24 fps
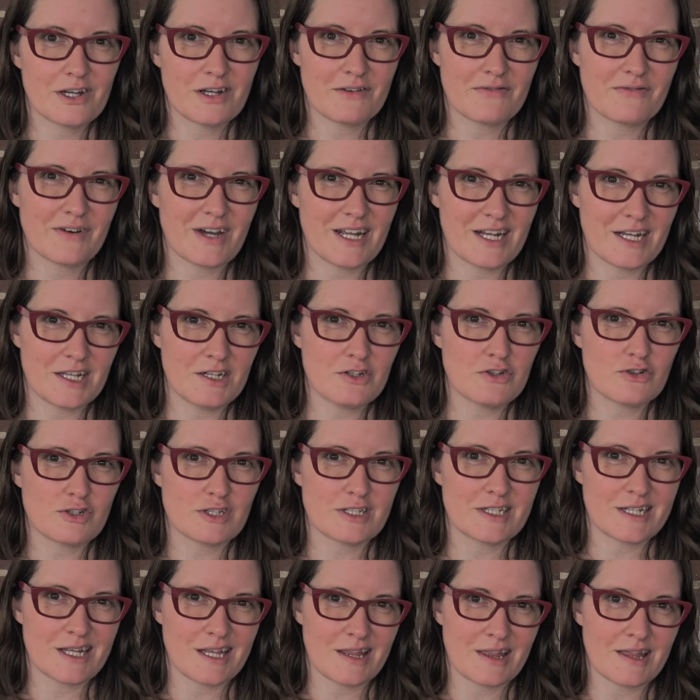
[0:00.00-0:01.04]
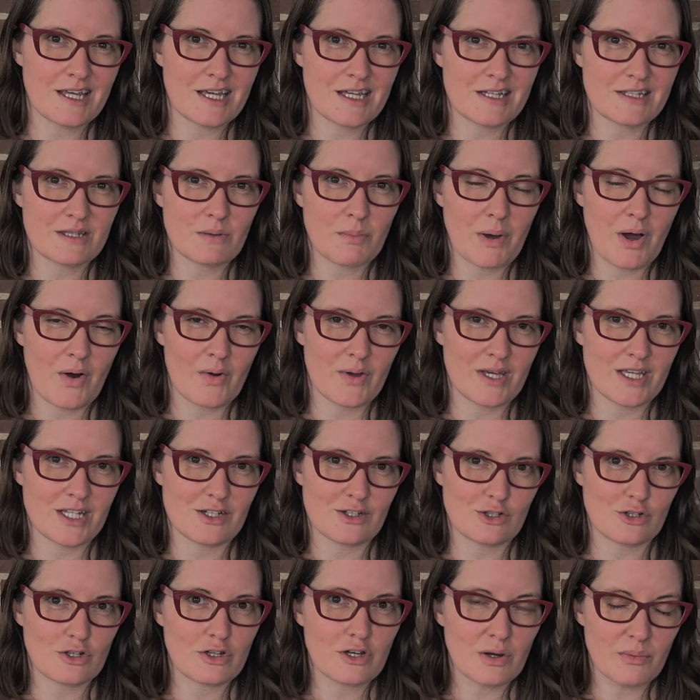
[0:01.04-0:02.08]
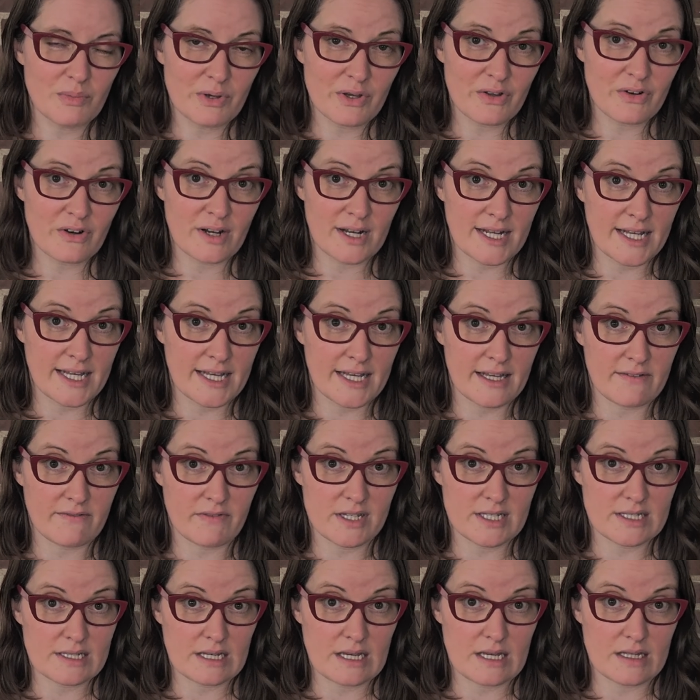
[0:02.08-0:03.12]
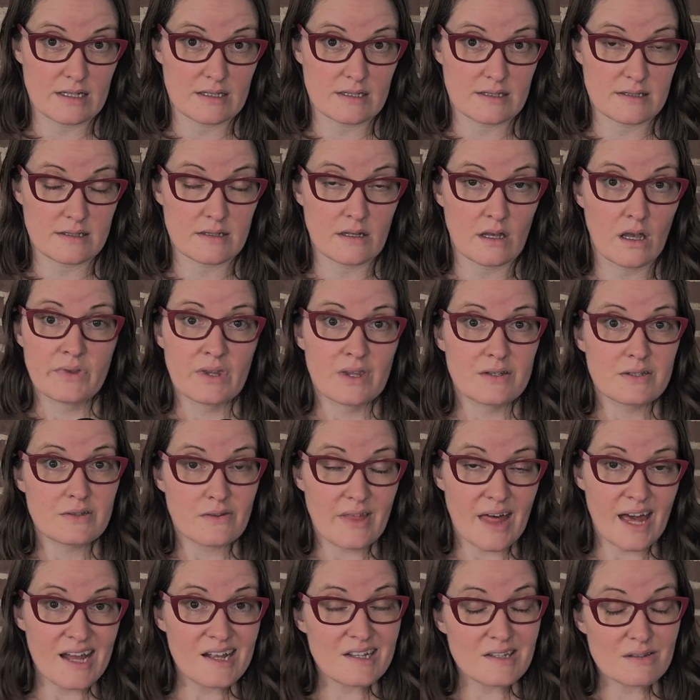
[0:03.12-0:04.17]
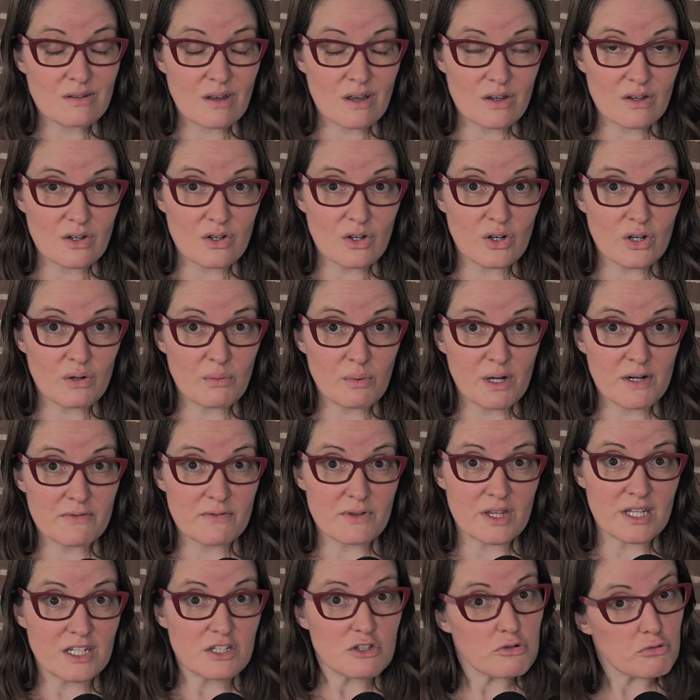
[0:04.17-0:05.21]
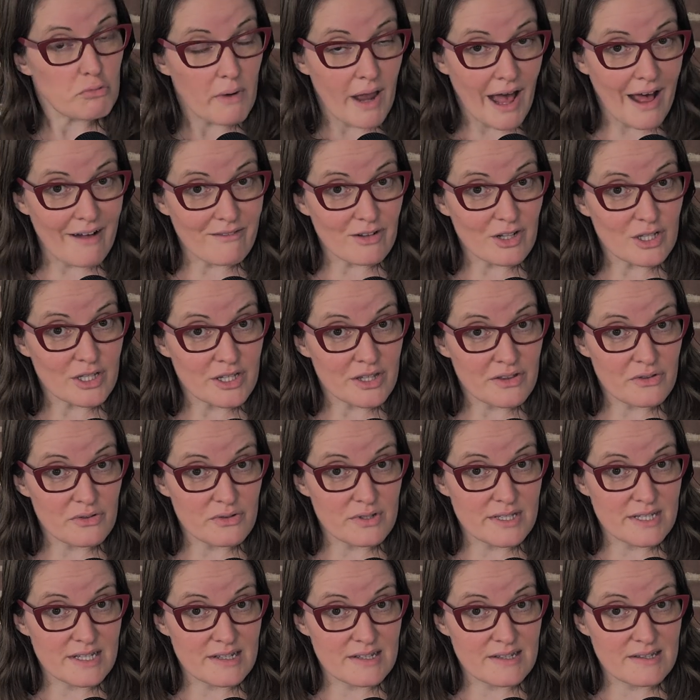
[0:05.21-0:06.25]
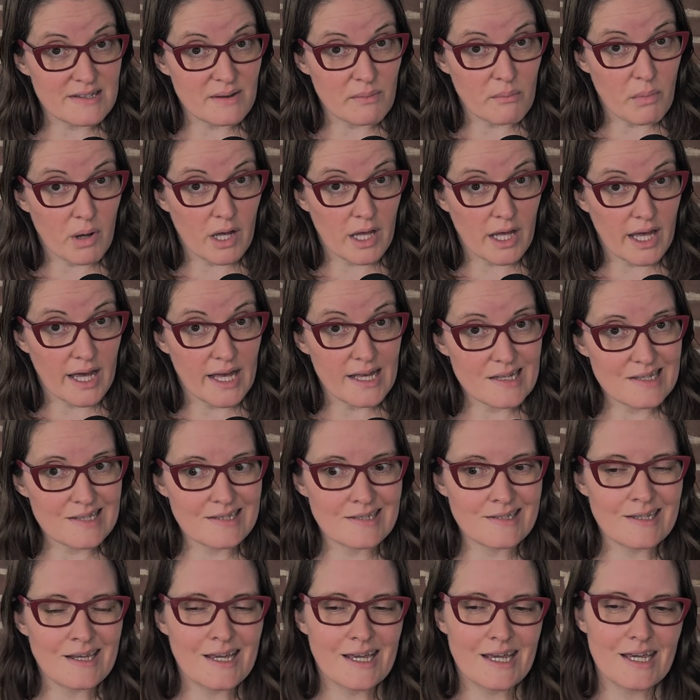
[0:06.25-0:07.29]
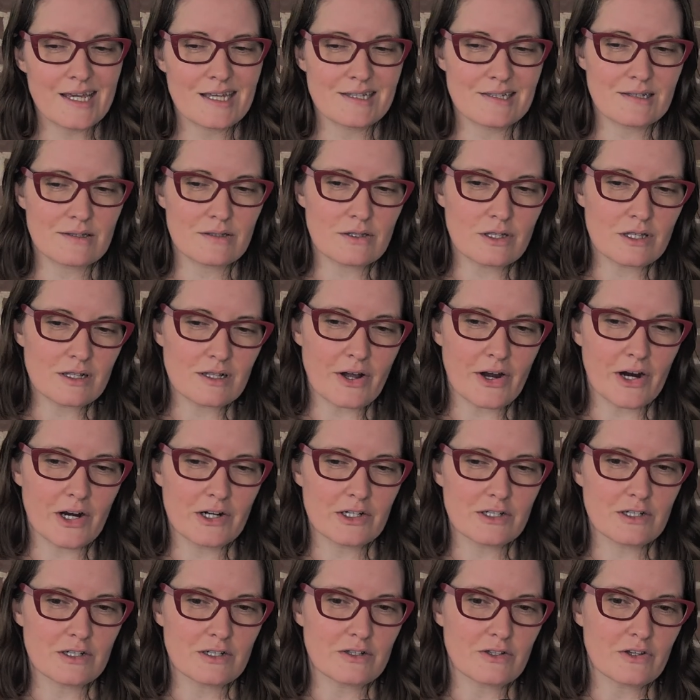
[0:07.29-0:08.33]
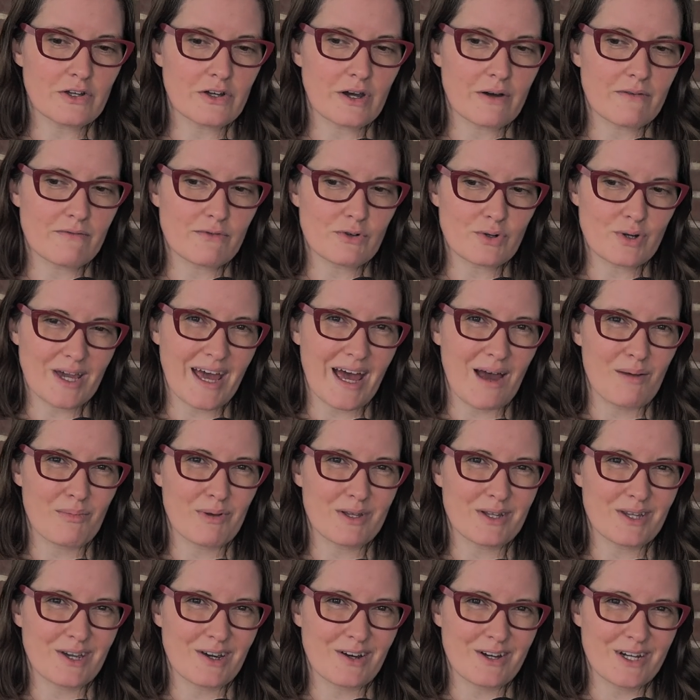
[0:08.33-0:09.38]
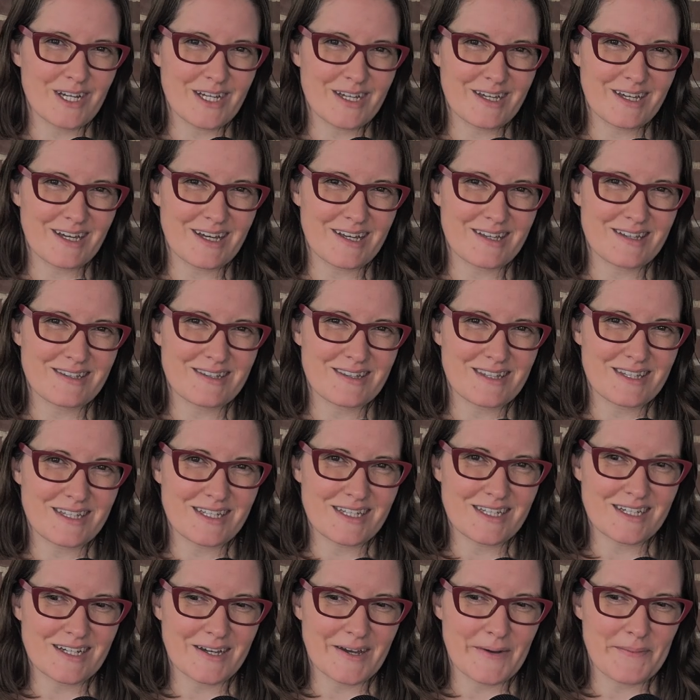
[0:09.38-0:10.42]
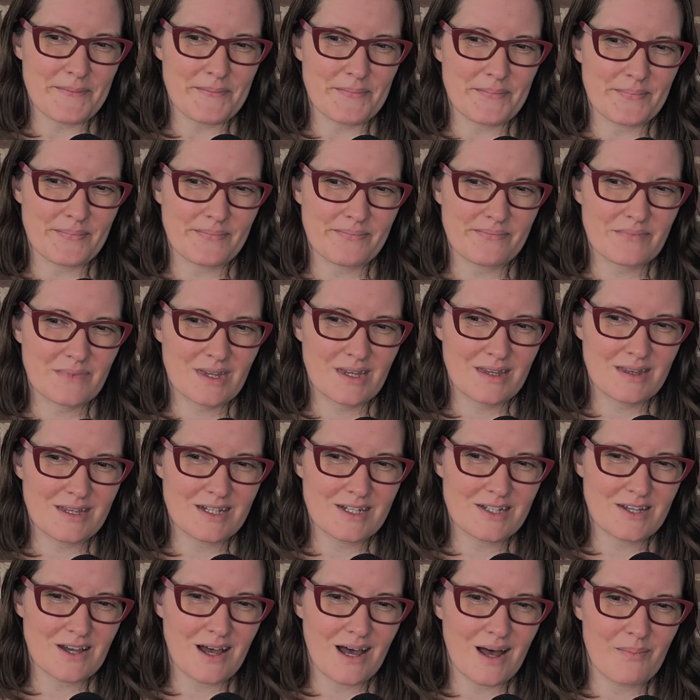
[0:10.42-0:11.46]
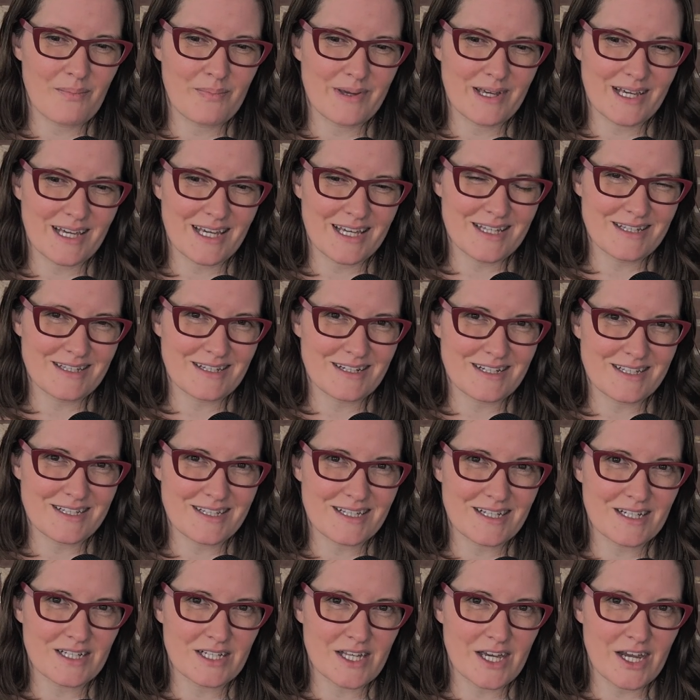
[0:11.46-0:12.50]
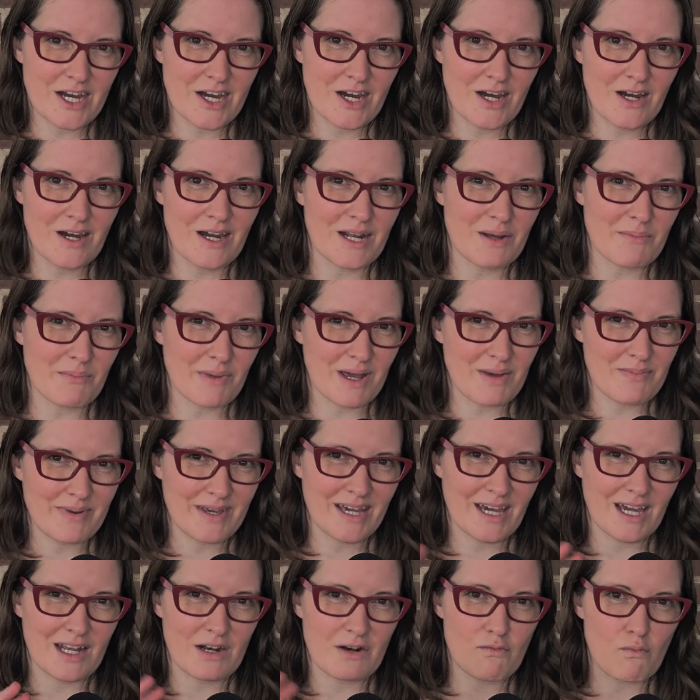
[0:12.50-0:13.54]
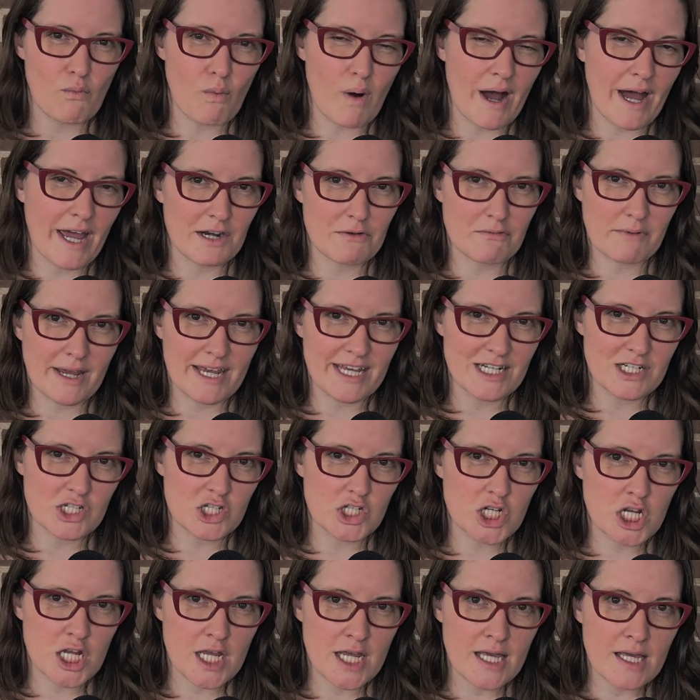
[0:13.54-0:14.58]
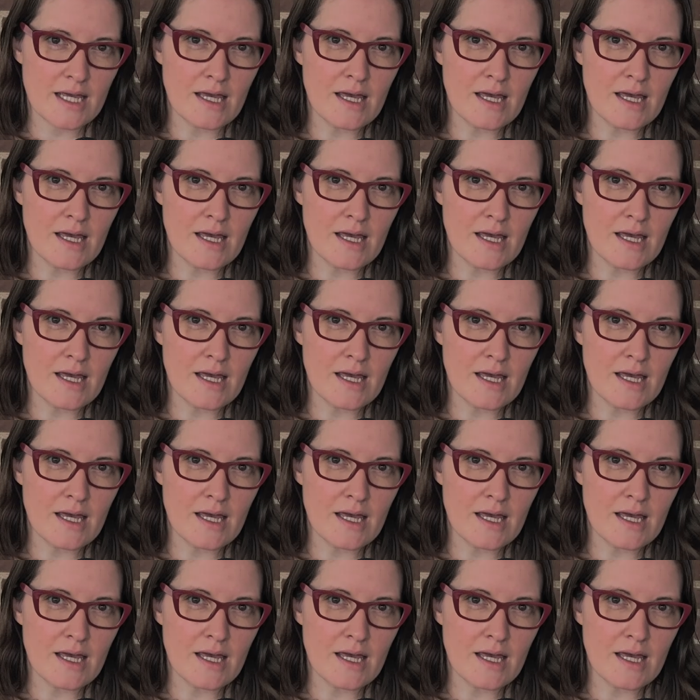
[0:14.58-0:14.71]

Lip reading: to find interesting things about each community he visits. So that's a good one for the travel enthusiasts among us. It's a little harder to look up vocabulary because the topic isn't as clear and it might be kind of wide ranging.